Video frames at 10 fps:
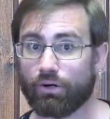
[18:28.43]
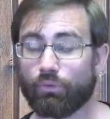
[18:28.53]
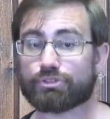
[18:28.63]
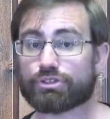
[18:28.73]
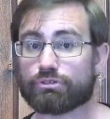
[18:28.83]

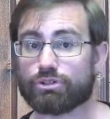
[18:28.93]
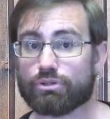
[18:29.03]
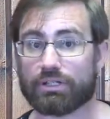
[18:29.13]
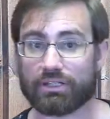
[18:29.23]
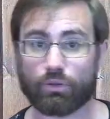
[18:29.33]
also
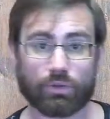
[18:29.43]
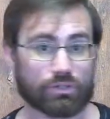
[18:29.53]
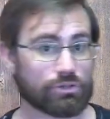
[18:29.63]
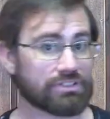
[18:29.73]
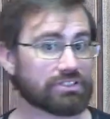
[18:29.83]
doing, or
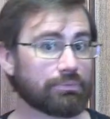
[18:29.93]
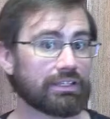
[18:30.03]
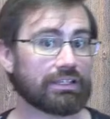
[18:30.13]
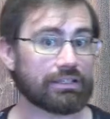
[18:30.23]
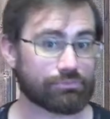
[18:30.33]
doing
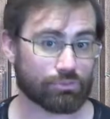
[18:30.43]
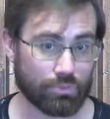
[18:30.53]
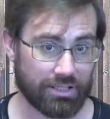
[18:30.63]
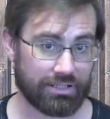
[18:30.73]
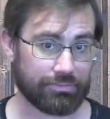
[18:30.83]
something in a different
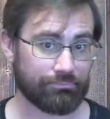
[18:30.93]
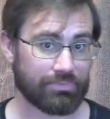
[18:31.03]
way.